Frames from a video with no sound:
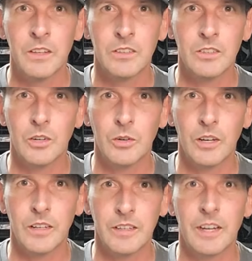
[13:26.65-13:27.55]
So
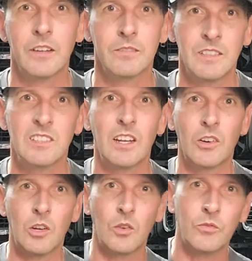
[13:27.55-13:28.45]
uh, yeah,
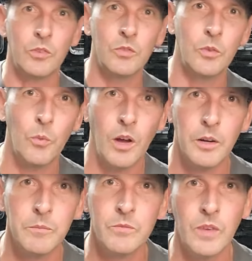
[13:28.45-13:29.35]
discount code for you if you want
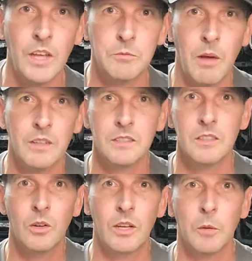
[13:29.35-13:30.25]
them. Fast Monty,
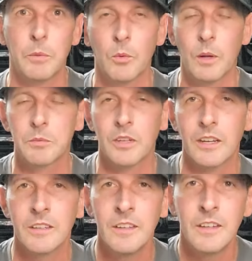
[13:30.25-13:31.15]
go hit up their
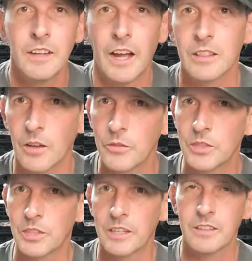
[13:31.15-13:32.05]
website. I love
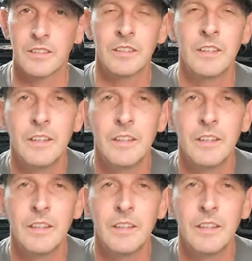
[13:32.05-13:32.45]
these things.